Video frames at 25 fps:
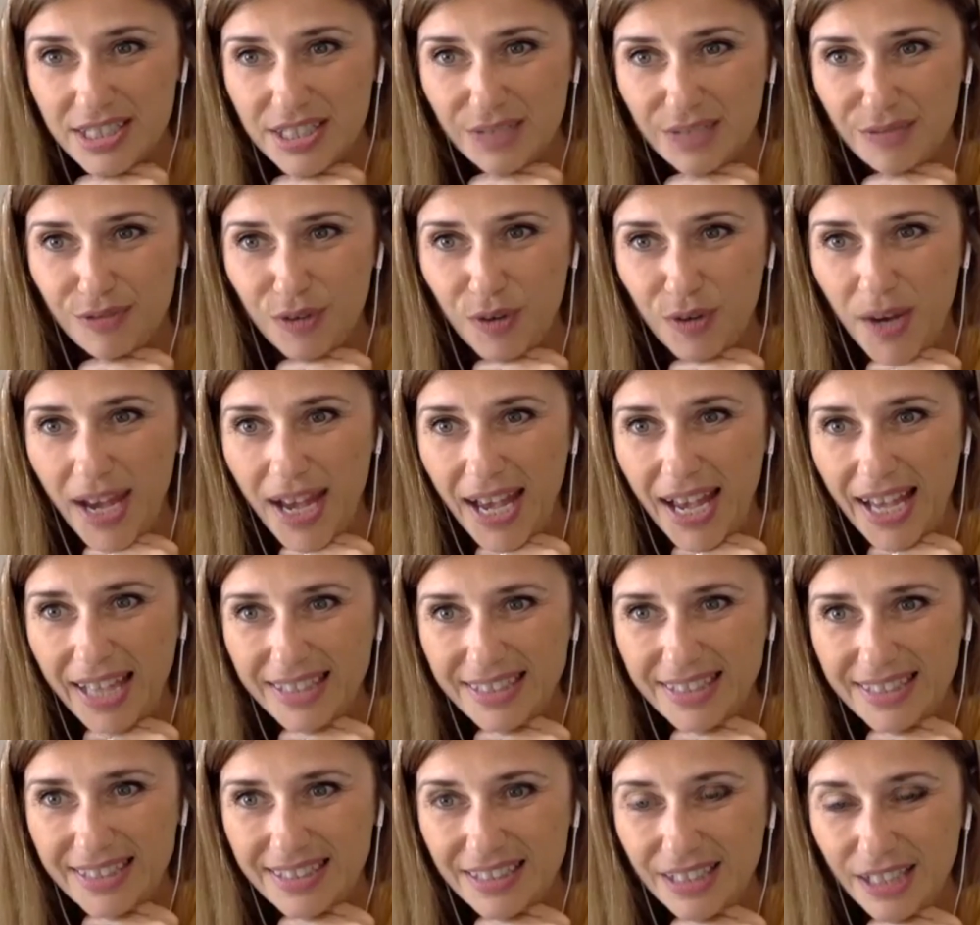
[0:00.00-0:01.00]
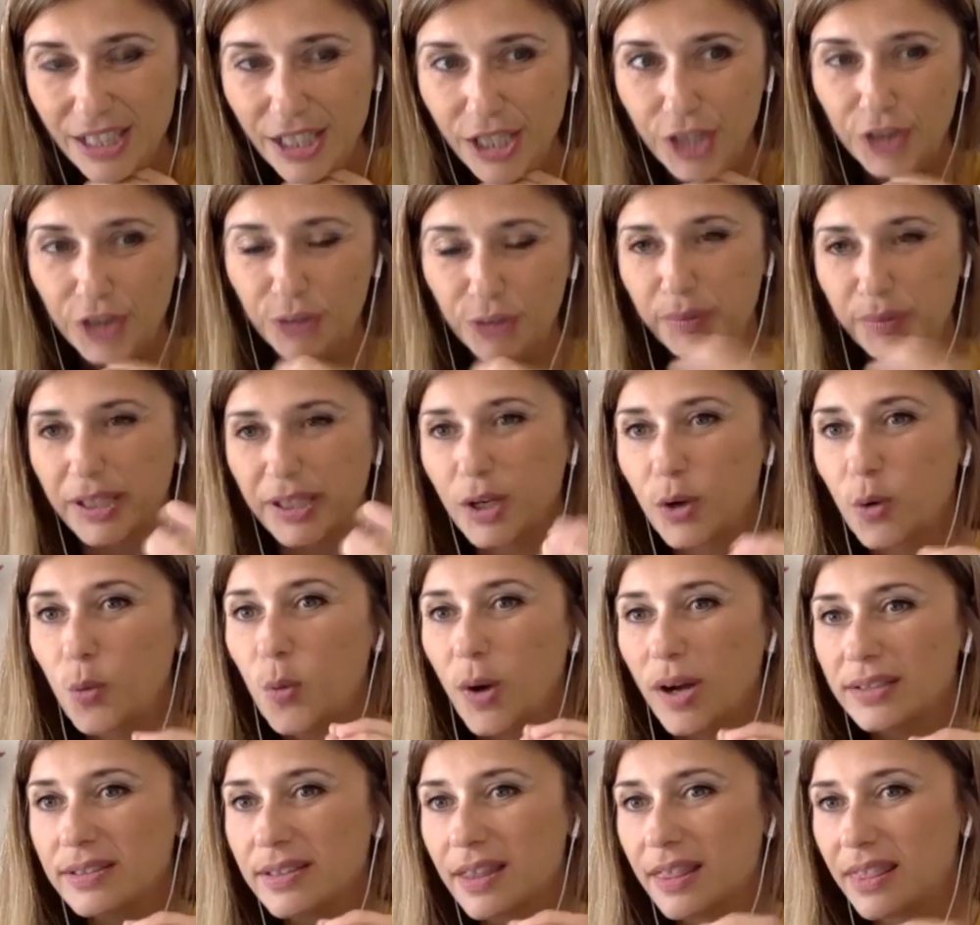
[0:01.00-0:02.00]
If you had to pick
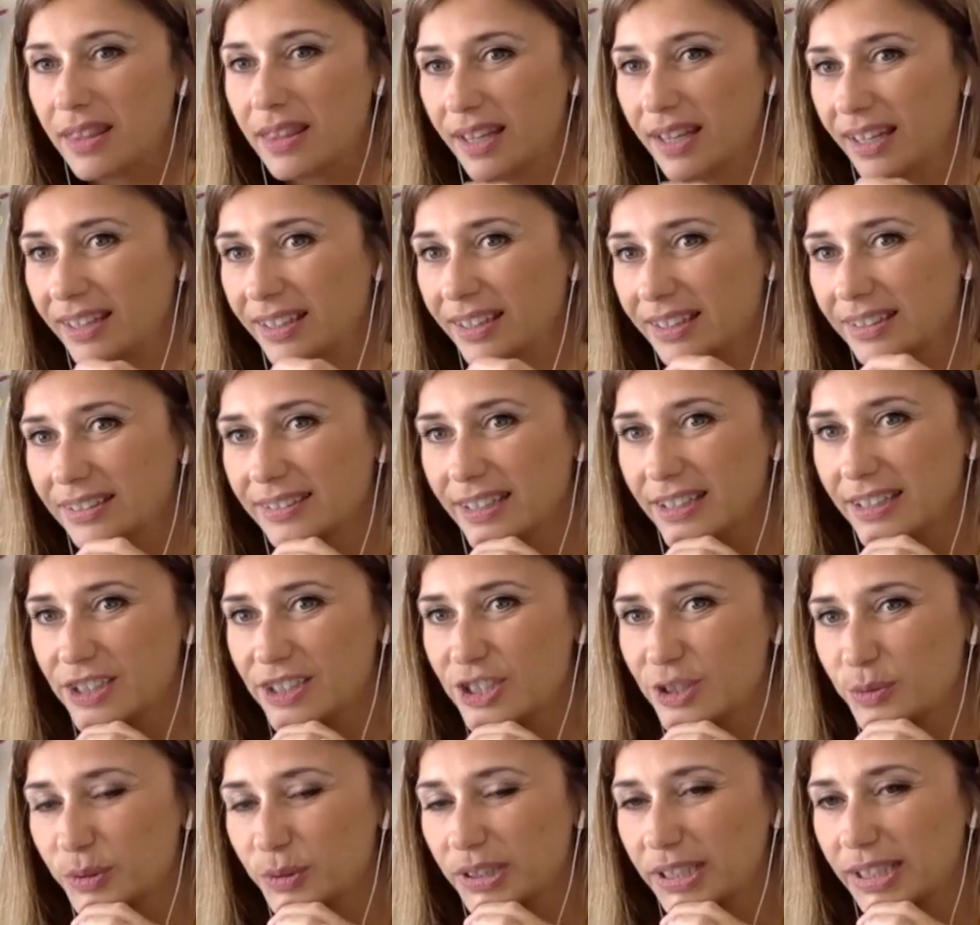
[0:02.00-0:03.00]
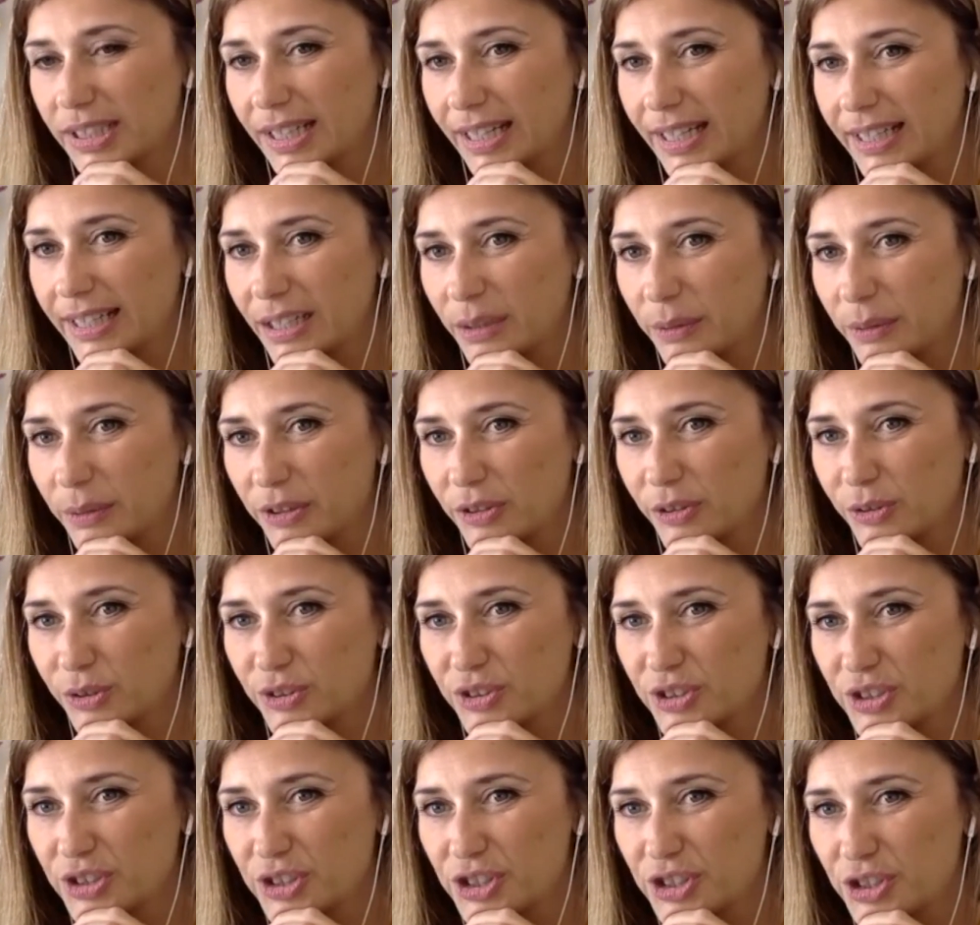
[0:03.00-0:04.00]
one thing that you would like our
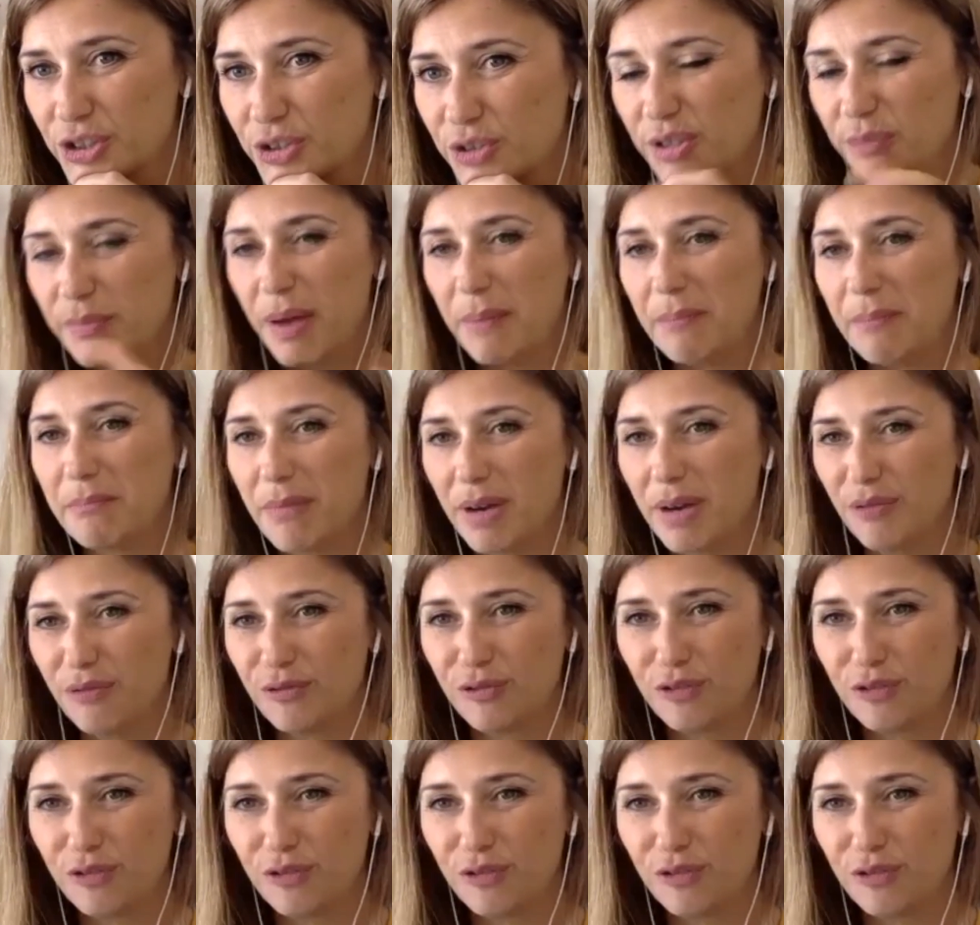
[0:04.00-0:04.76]
audience to remember